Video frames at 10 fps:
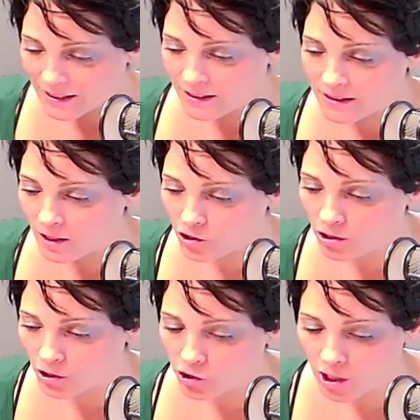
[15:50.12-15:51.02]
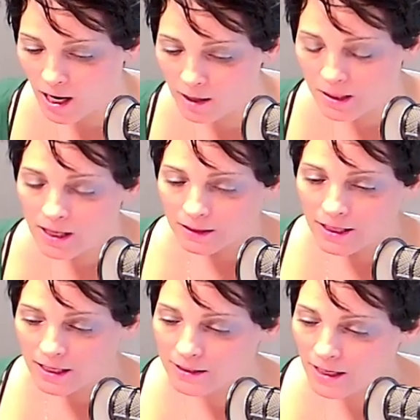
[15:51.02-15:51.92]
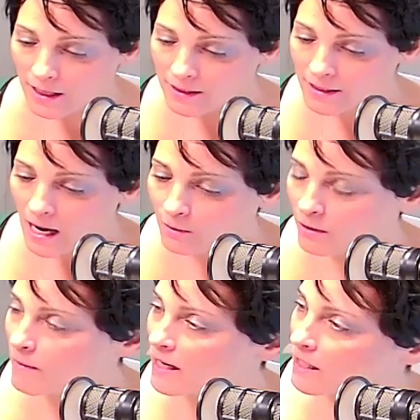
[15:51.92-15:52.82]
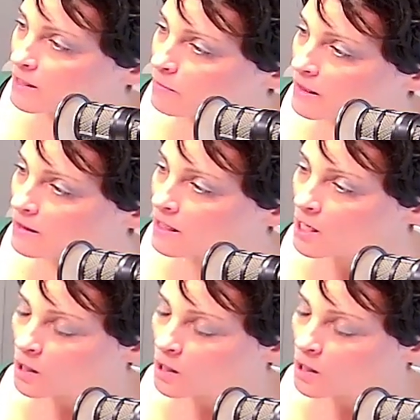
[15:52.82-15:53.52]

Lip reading: did such a good job. Last night I sat with my husband.